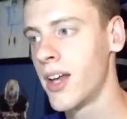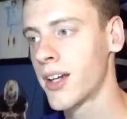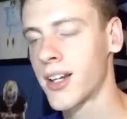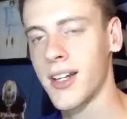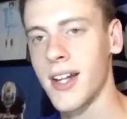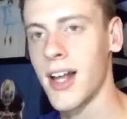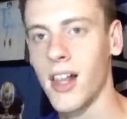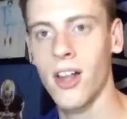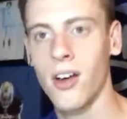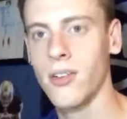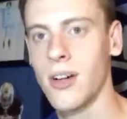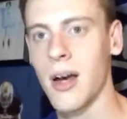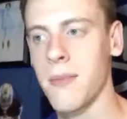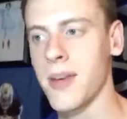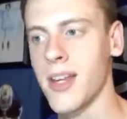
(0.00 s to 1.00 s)
Canelo,
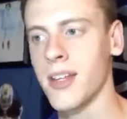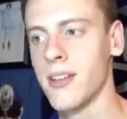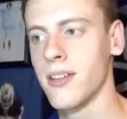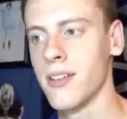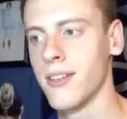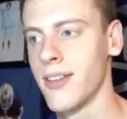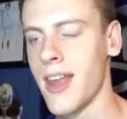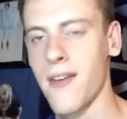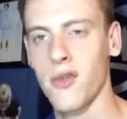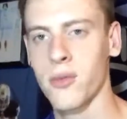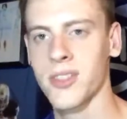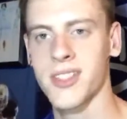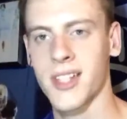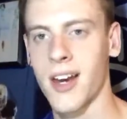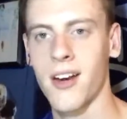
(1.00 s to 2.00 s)
I mean,
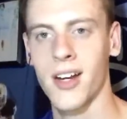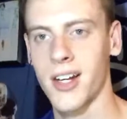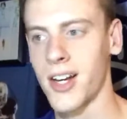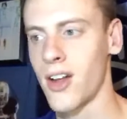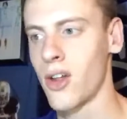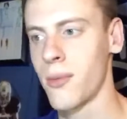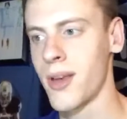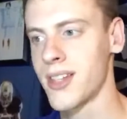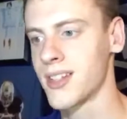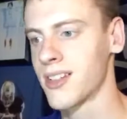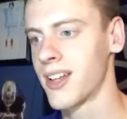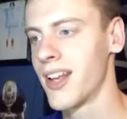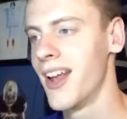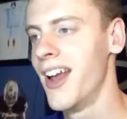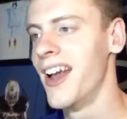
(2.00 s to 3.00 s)
everyone's scared of Canelo
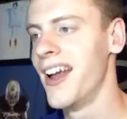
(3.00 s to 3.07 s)
basically.